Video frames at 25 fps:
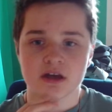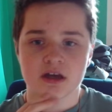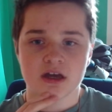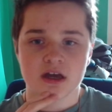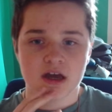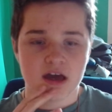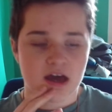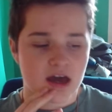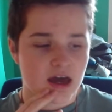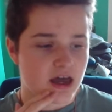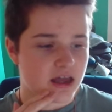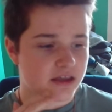
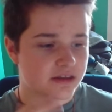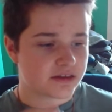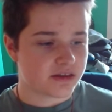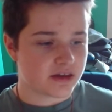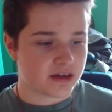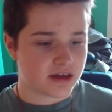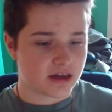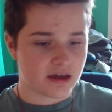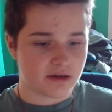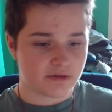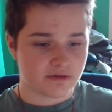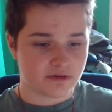and
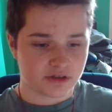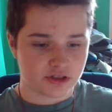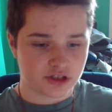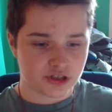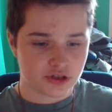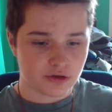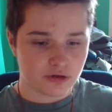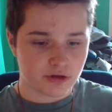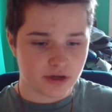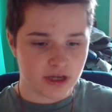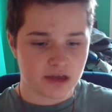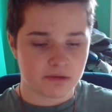they have
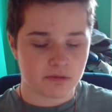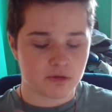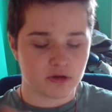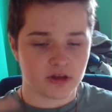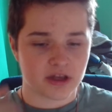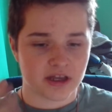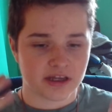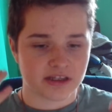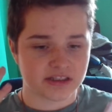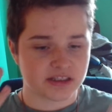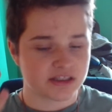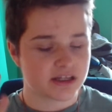short cable
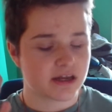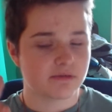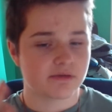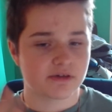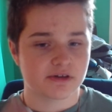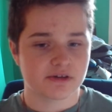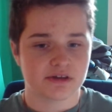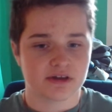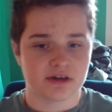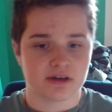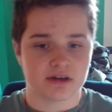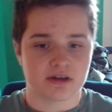lengths and
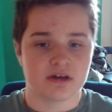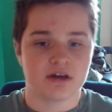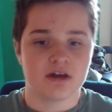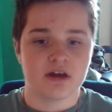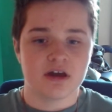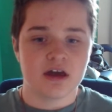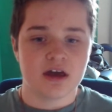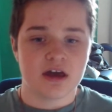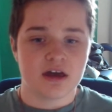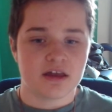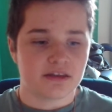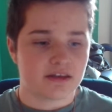everything.
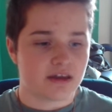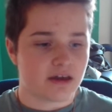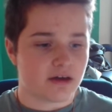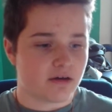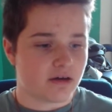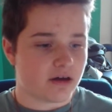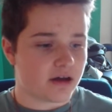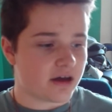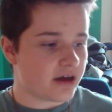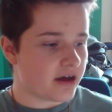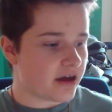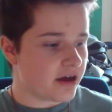Now,
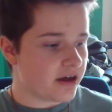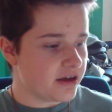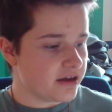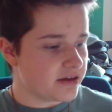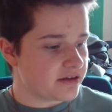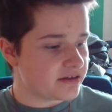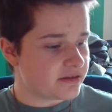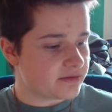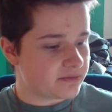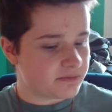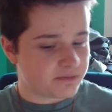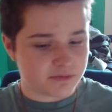
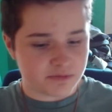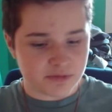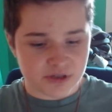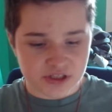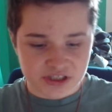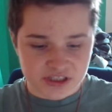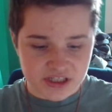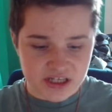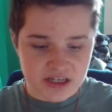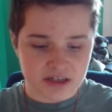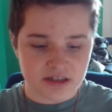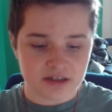I
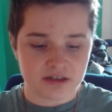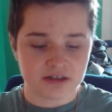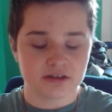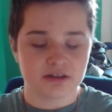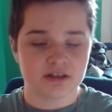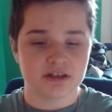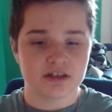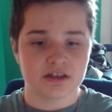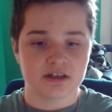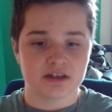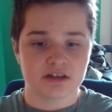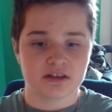
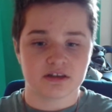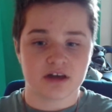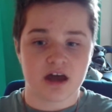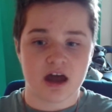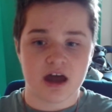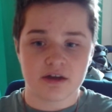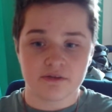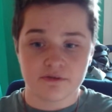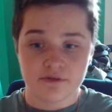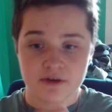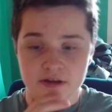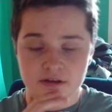
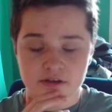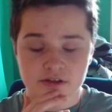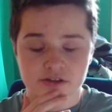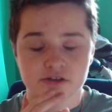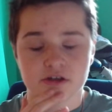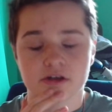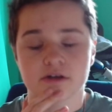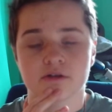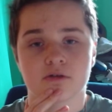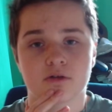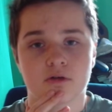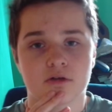found the
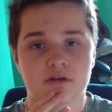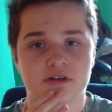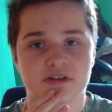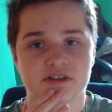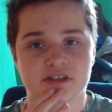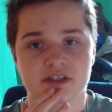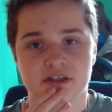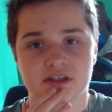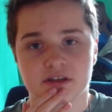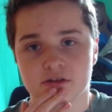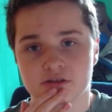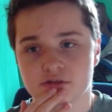sound
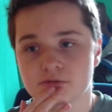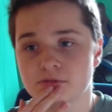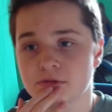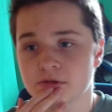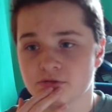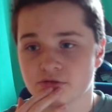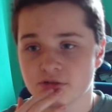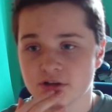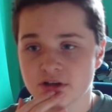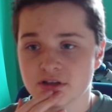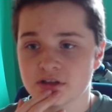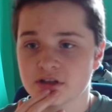quality of those to be
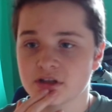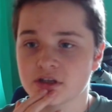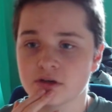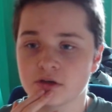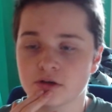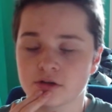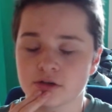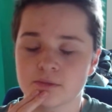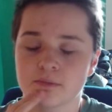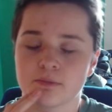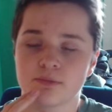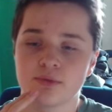really
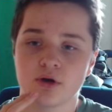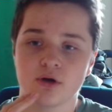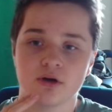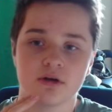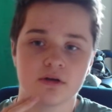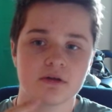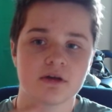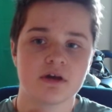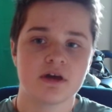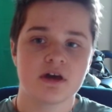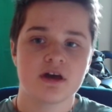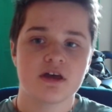good, but
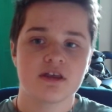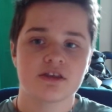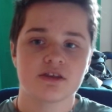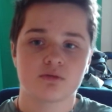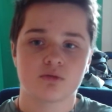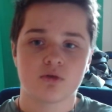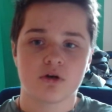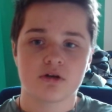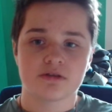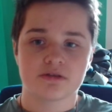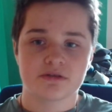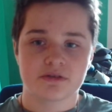the
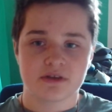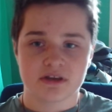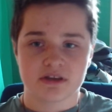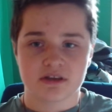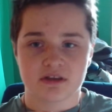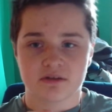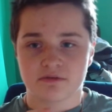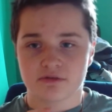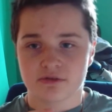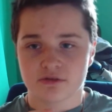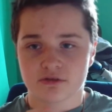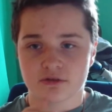one thing
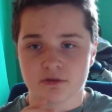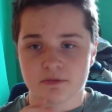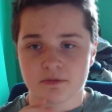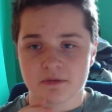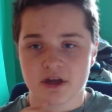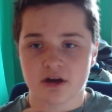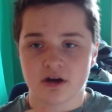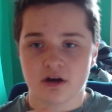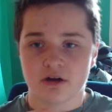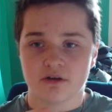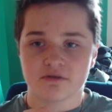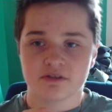that threw me
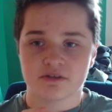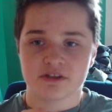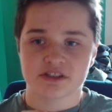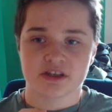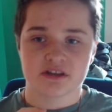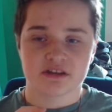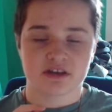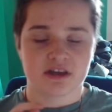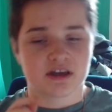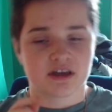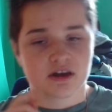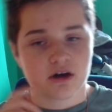off is that
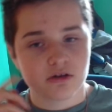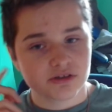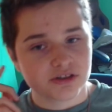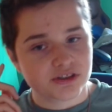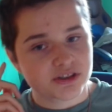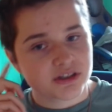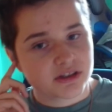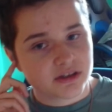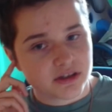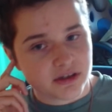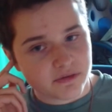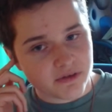they
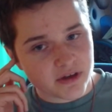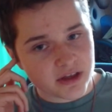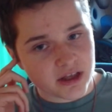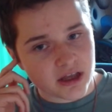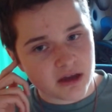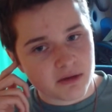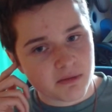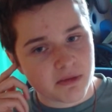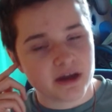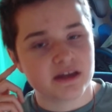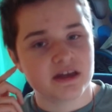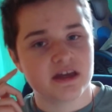constantly fell
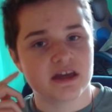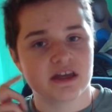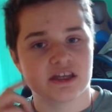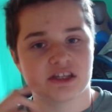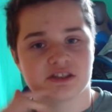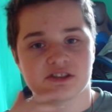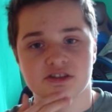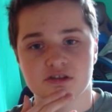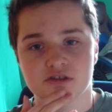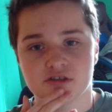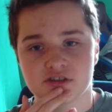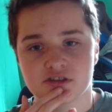out my ears
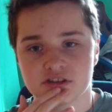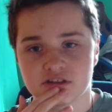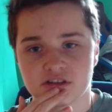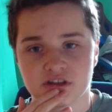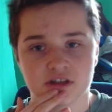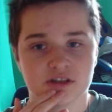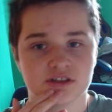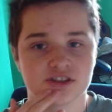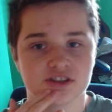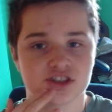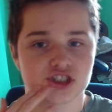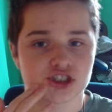due to
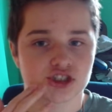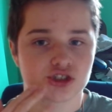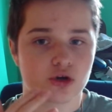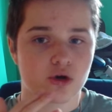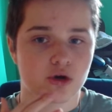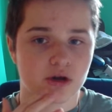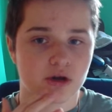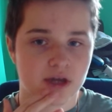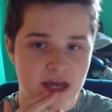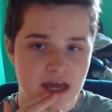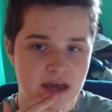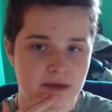the
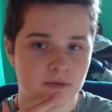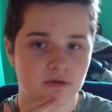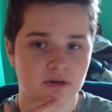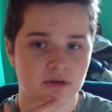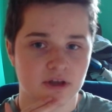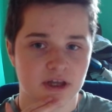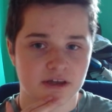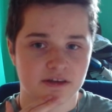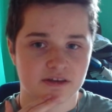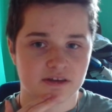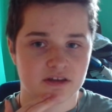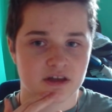short cable
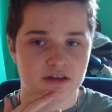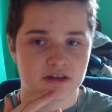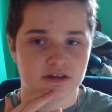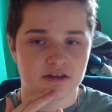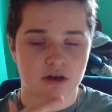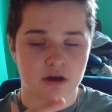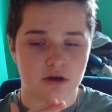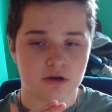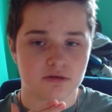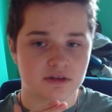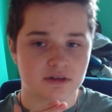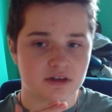length, and I
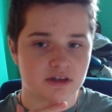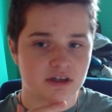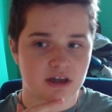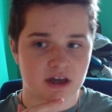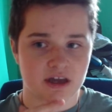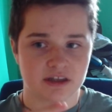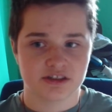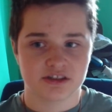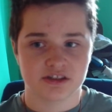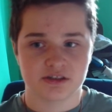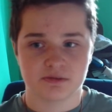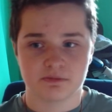know that you
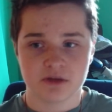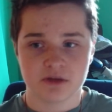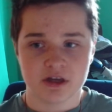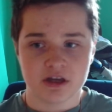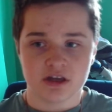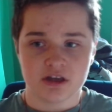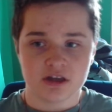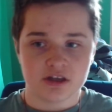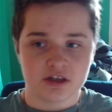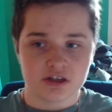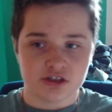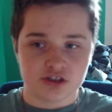had to
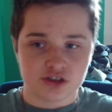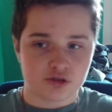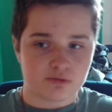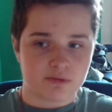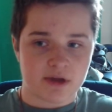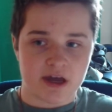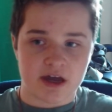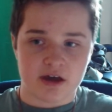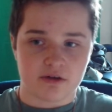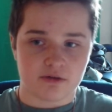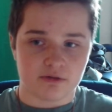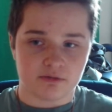
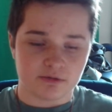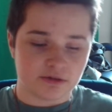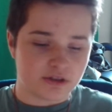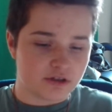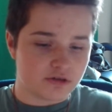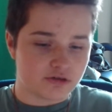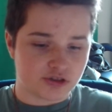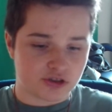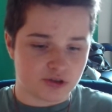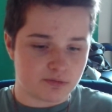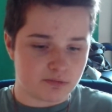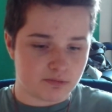somehow do
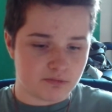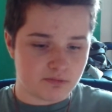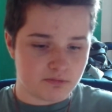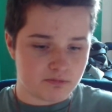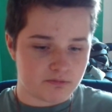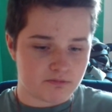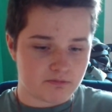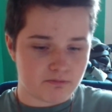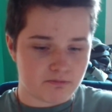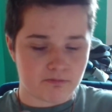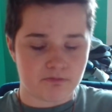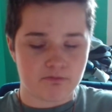some
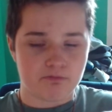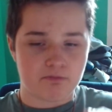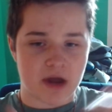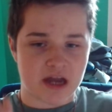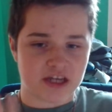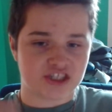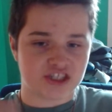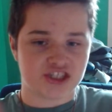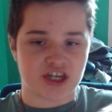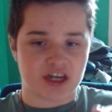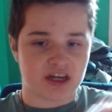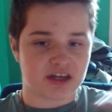
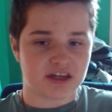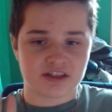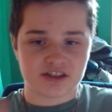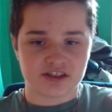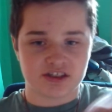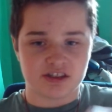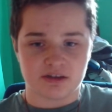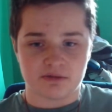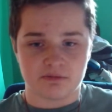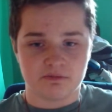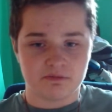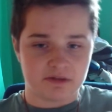magic
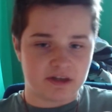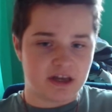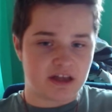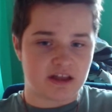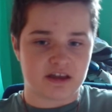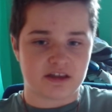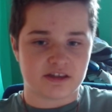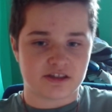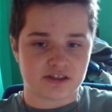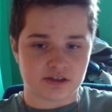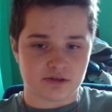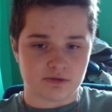to get
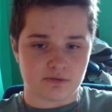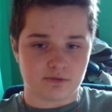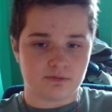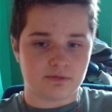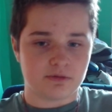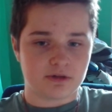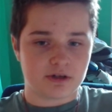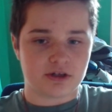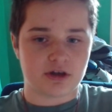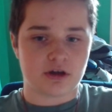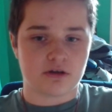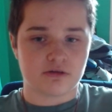it to
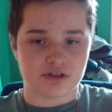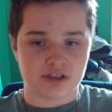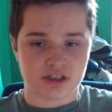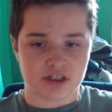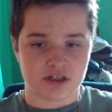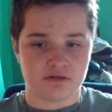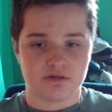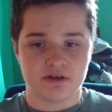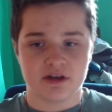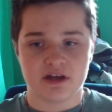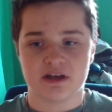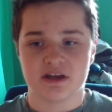go to
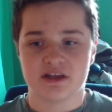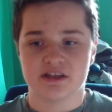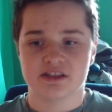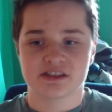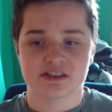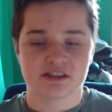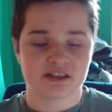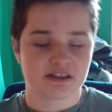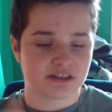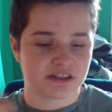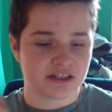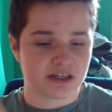your
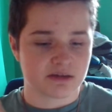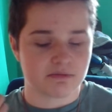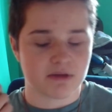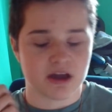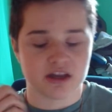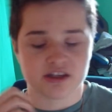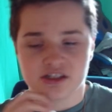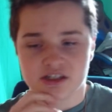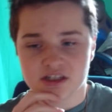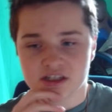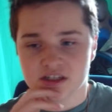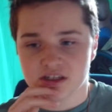ears. I say
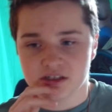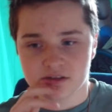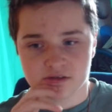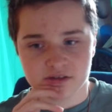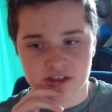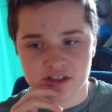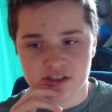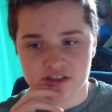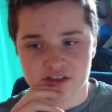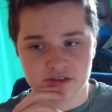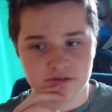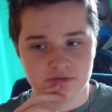magic, it was
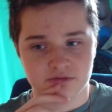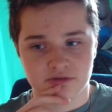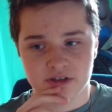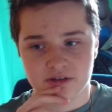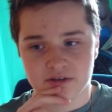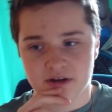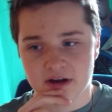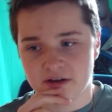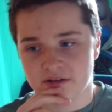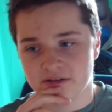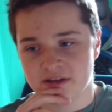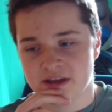literally
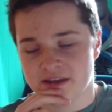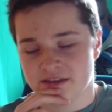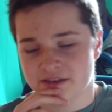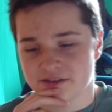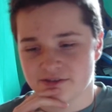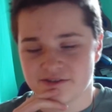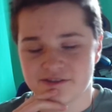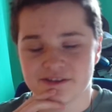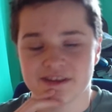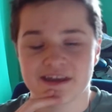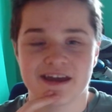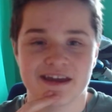rerouting it
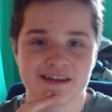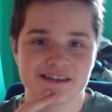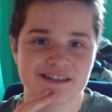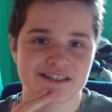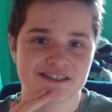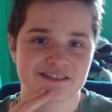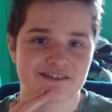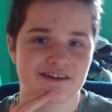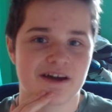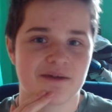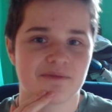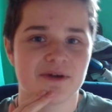through the head
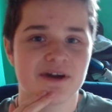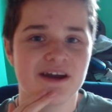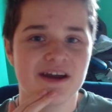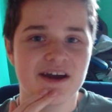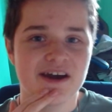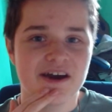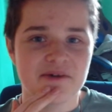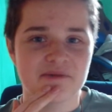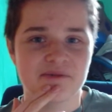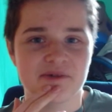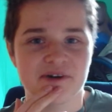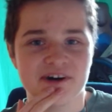strap,
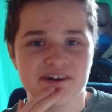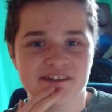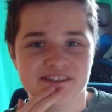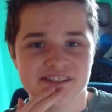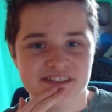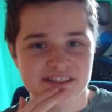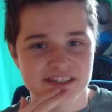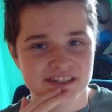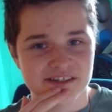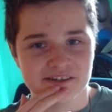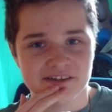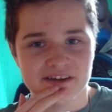but
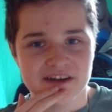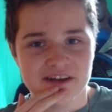still,